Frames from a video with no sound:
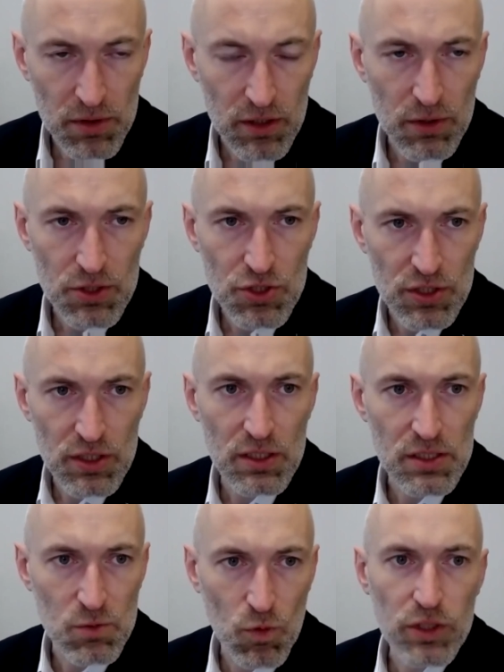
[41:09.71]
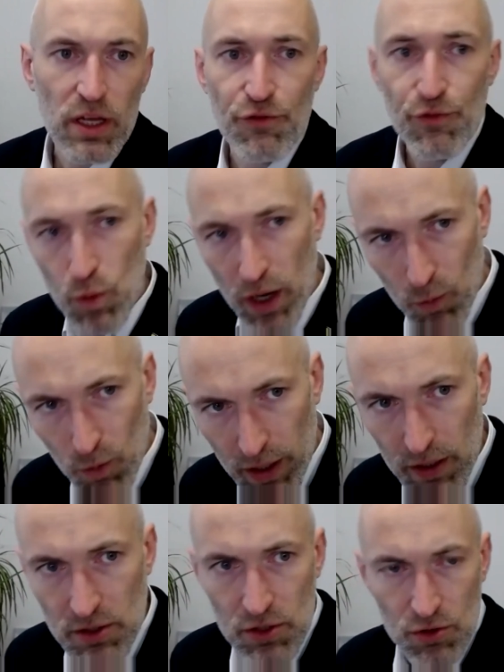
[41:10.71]
The question is what
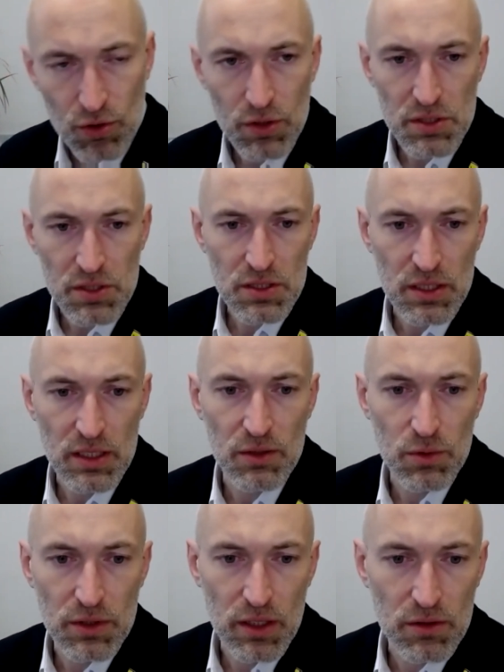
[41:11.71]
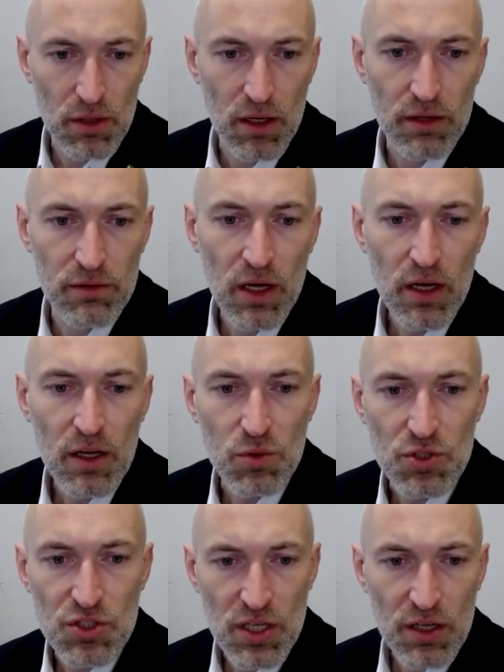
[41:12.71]
awaits tourists here when they arrive,
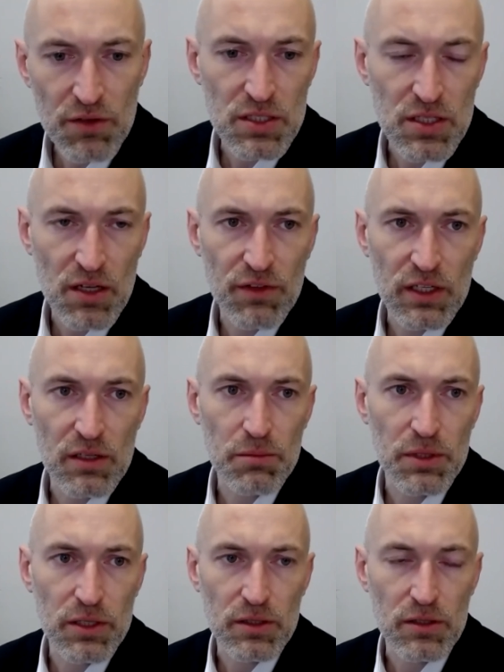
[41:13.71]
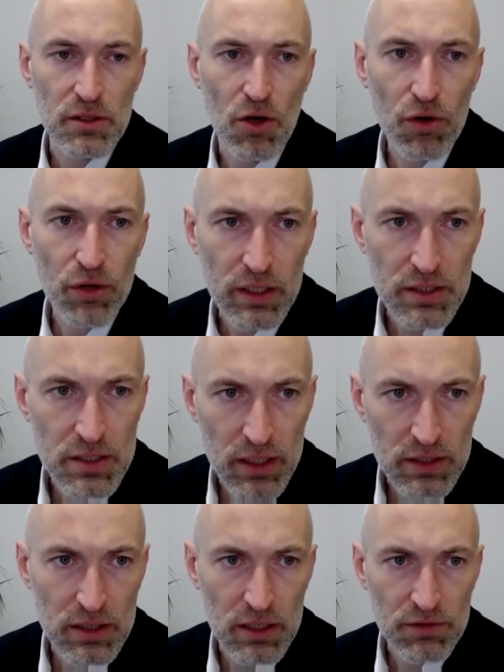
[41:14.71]
which services are available in HoReCa
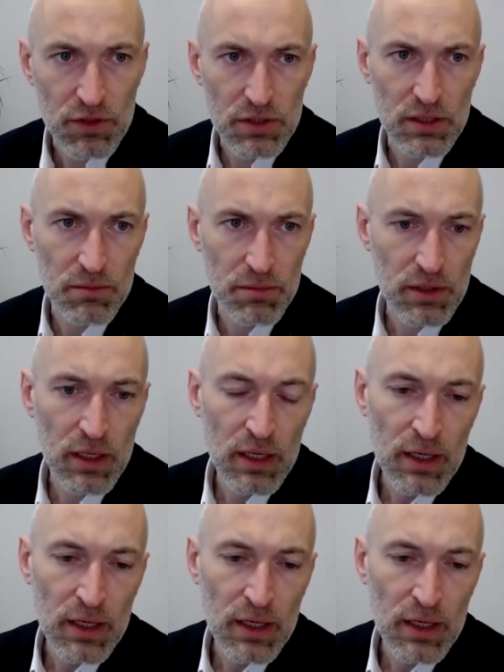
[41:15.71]
sector, for example.